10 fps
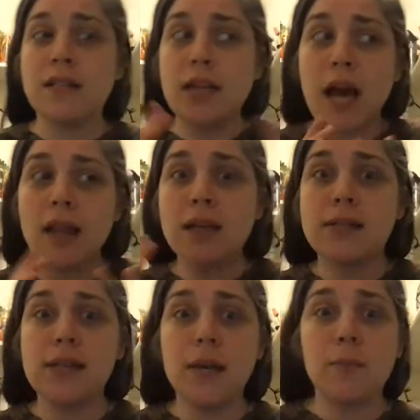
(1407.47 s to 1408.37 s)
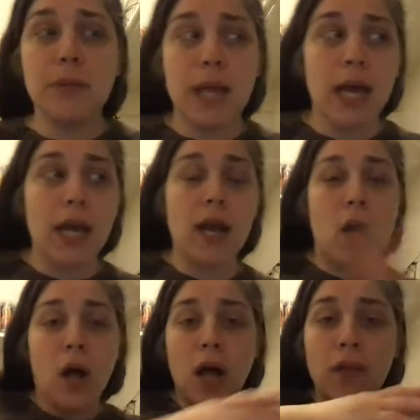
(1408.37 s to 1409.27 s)
galaxy, planet,
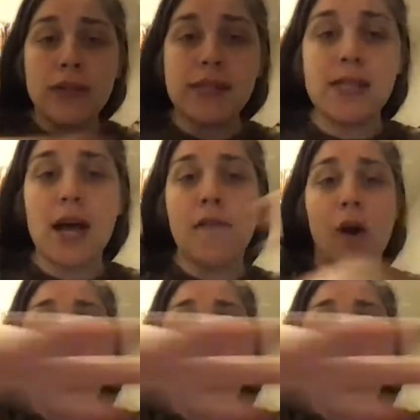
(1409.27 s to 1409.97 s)
all this stuff,